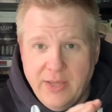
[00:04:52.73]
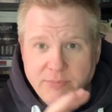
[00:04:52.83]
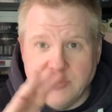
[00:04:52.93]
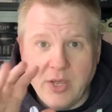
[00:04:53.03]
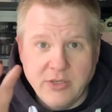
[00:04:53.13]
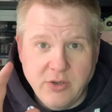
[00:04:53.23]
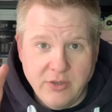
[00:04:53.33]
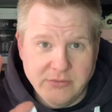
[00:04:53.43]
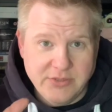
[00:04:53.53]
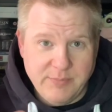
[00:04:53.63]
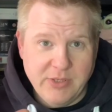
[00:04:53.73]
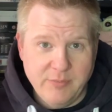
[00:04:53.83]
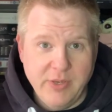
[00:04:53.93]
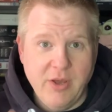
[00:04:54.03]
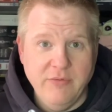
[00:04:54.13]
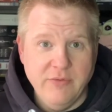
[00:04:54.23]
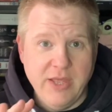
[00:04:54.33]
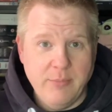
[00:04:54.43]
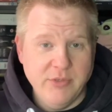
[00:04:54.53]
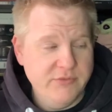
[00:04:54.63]
so I can't speak on behalf of the
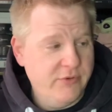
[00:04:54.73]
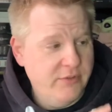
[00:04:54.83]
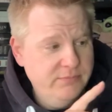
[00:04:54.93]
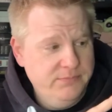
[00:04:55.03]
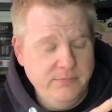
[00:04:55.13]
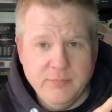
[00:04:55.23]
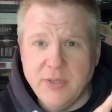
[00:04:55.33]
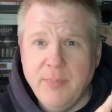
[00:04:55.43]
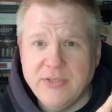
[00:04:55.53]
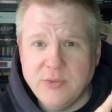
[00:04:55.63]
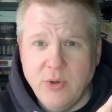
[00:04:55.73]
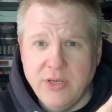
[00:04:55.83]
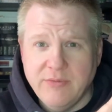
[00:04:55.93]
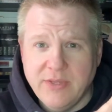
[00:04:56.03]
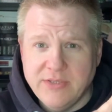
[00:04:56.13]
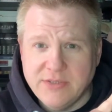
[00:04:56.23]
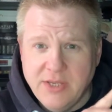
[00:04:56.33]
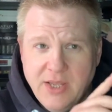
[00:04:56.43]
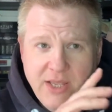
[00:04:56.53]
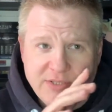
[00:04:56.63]
Atmos for it. But the picture quality of this,
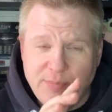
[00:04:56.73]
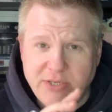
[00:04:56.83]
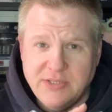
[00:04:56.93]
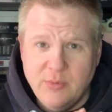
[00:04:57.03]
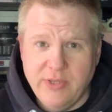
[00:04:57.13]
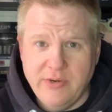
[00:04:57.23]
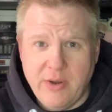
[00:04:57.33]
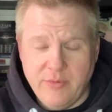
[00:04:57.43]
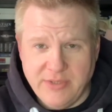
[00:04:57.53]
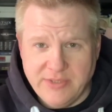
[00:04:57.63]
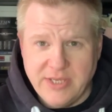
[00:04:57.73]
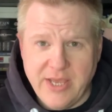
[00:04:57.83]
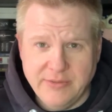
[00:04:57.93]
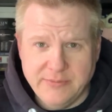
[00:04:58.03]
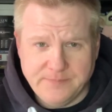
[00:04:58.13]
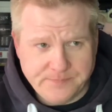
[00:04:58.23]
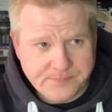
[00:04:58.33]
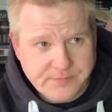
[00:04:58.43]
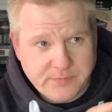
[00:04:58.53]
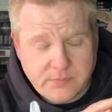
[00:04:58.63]
especially when they're out in the sand,
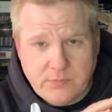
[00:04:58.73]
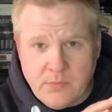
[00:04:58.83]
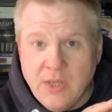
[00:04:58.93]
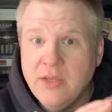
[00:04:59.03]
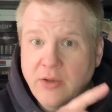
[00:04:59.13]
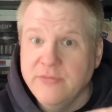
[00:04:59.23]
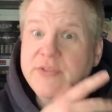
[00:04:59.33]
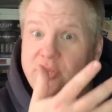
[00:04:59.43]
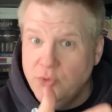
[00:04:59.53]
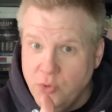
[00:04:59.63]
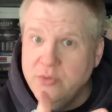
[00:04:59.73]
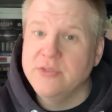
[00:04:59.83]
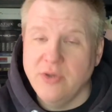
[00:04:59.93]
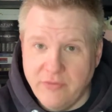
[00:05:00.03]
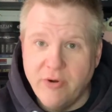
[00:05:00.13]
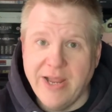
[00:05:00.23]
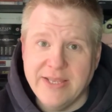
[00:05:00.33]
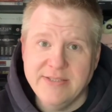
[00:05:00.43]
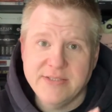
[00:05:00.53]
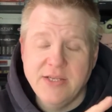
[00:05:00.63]
and then obviously the dunes of
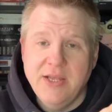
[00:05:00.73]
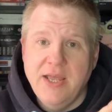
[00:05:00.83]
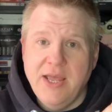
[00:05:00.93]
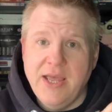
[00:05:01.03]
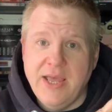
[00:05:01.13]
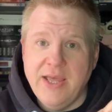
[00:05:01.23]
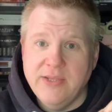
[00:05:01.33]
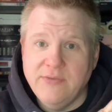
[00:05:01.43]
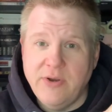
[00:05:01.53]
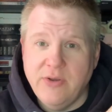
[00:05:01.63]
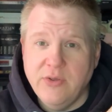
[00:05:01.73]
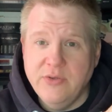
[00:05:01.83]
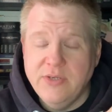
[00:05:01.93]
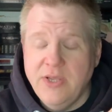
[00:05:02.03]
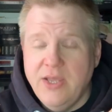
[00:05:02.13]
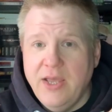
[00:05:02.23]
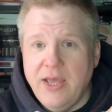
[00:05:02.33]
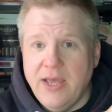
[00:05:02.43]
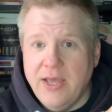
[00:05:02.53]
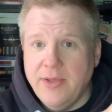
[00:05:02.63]
Arrakis is very good.
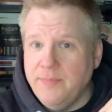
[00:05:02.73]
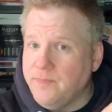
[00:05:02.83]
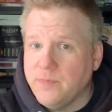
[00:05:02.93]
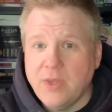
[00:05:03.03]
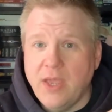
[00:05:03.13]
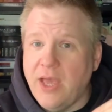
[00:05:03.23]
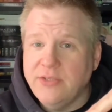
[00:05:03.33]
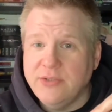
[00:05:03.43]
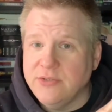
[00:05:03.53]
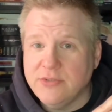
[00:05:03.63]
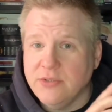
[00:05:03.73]
I just